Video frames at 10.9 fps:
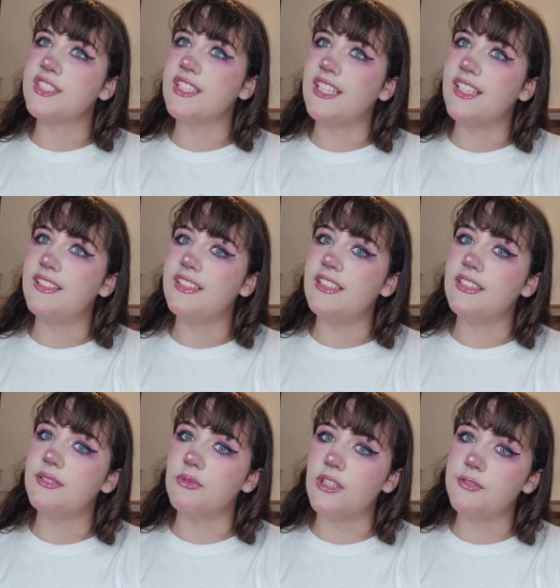like I did in the
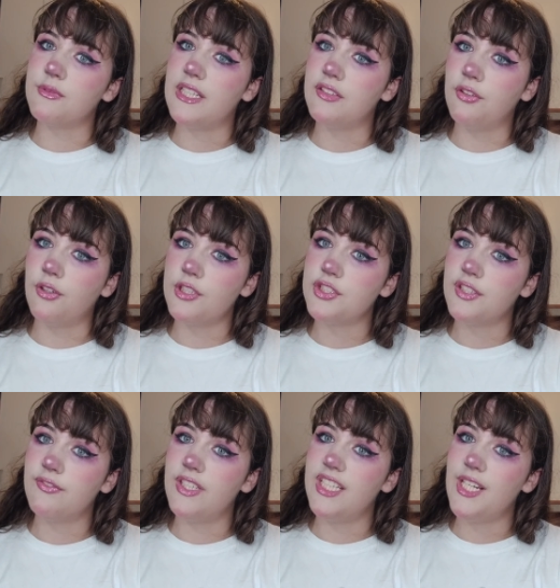worldwide torture
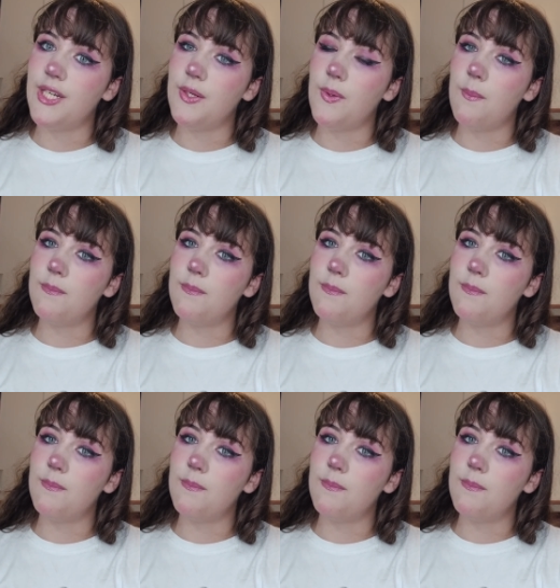video.